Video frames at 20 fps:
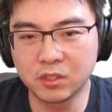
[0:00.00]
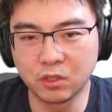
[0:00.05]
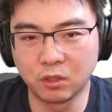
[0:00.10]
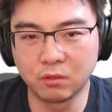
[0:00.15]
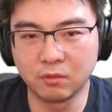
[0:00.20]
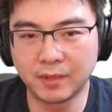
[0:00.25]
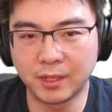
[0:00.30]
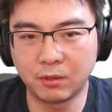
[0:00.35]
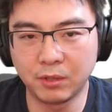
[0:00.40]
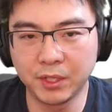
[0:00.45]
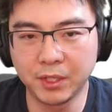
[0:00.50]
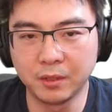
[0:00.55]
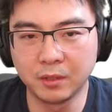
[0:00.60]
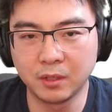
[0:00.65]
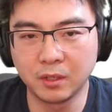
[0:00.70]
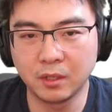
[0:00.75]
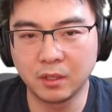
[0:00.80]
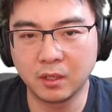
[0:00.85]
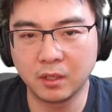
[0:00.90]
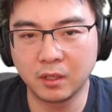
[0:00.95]
don't worry.
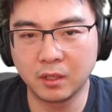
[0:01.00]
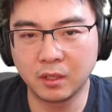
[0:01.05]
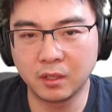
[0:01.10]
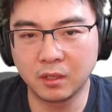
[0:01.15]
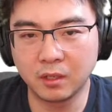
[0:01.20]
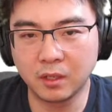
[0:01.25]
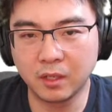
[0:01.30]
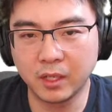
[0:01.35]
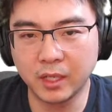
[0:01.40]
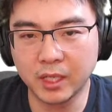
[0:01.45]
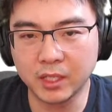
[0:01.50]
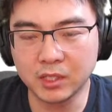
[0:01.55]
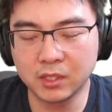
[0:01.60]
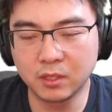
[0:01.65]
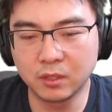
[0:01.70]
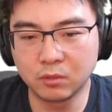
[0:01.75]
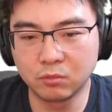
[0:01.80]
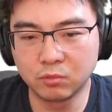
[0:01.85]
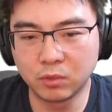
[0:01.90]
I actually